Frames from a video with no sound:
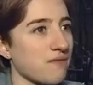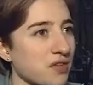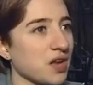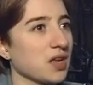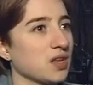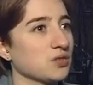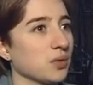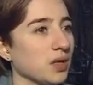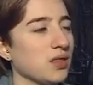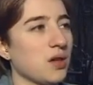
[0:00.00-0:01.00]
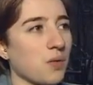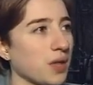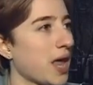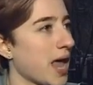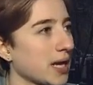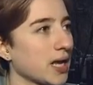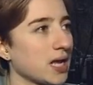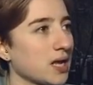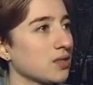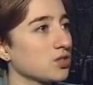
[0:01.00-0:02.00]
Infinite is really the only
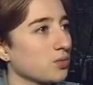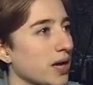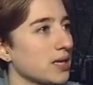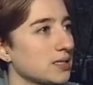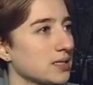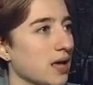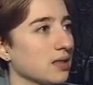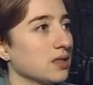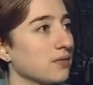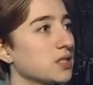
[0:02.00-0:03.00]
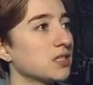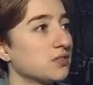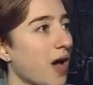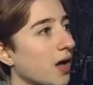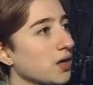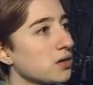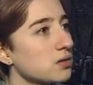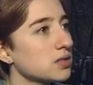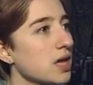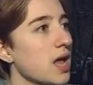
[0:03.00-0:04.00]
candidate in this race that lives his
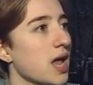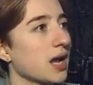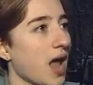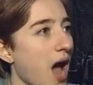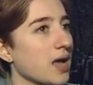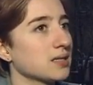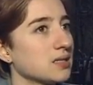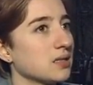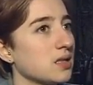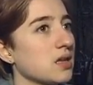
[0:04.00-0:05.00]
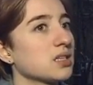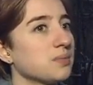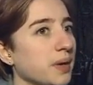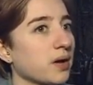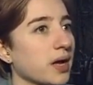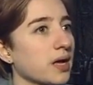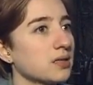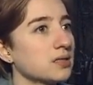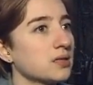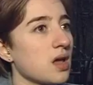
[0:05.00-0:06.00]
values and has the
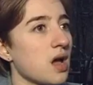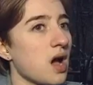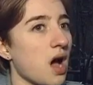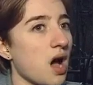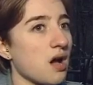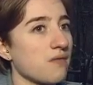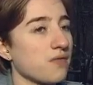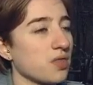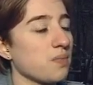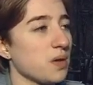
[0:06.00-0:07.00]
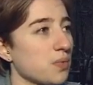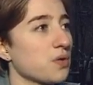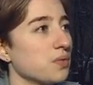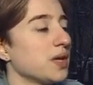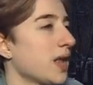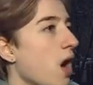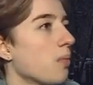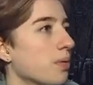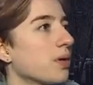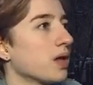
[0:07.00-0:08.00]
experience of the people who need
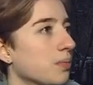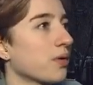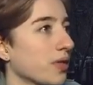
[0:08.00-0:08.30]
help in